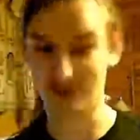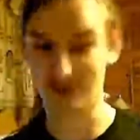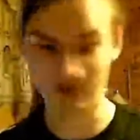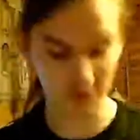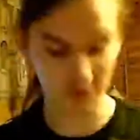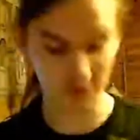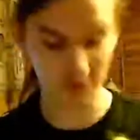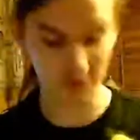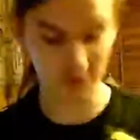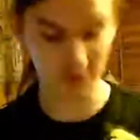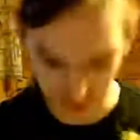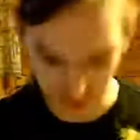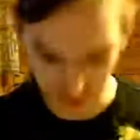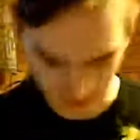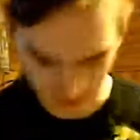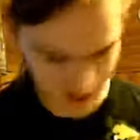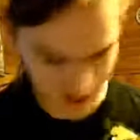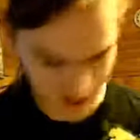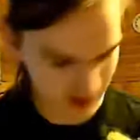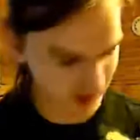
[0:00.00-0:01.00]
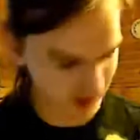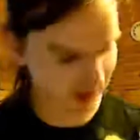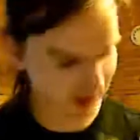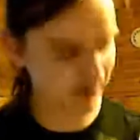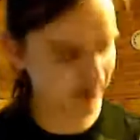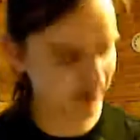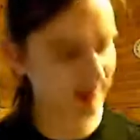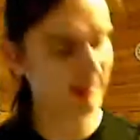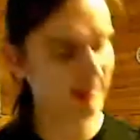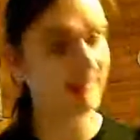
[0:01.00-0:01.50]
humongous.
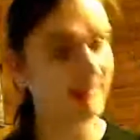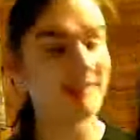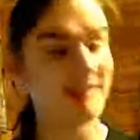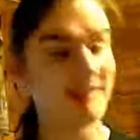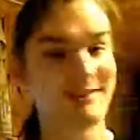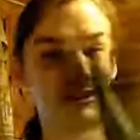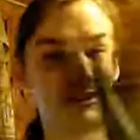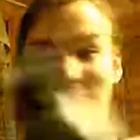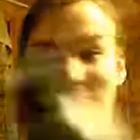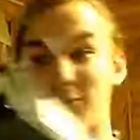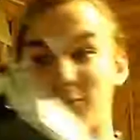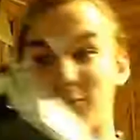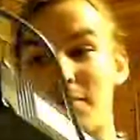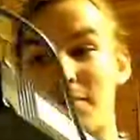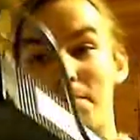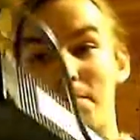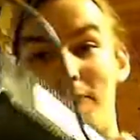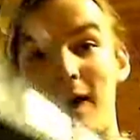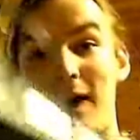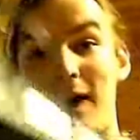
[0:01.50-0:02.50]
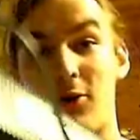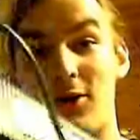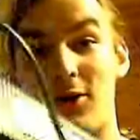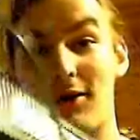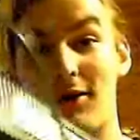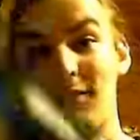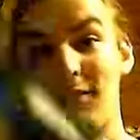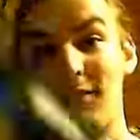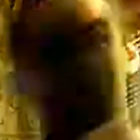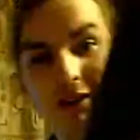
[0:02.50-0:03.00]
And that's just for the power.
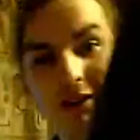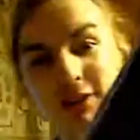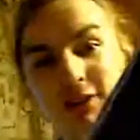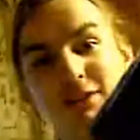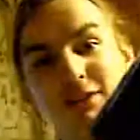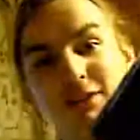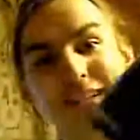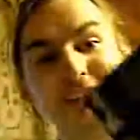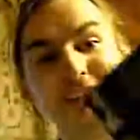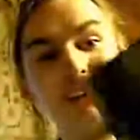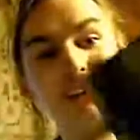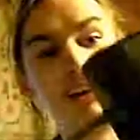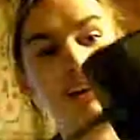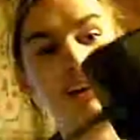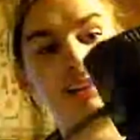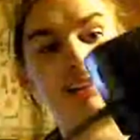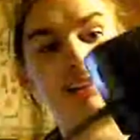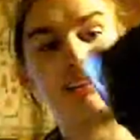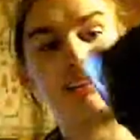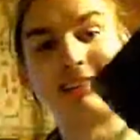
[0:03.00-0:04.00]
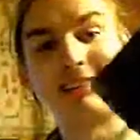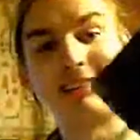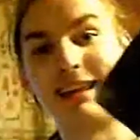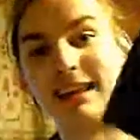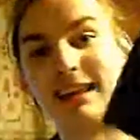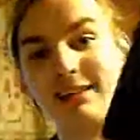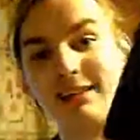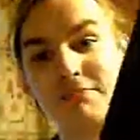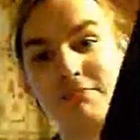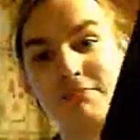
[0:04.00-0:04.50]
And you can tell that this thing eats
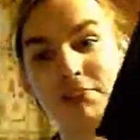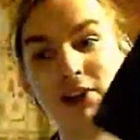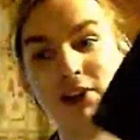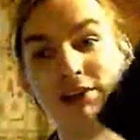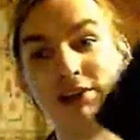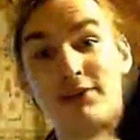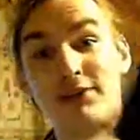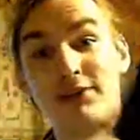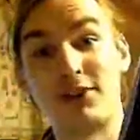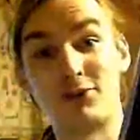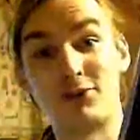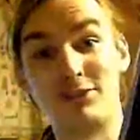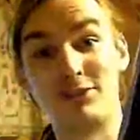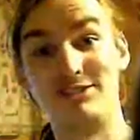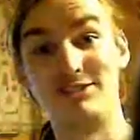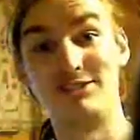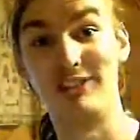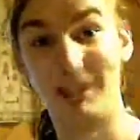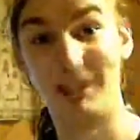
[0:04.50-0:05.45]
up a lot of electricity.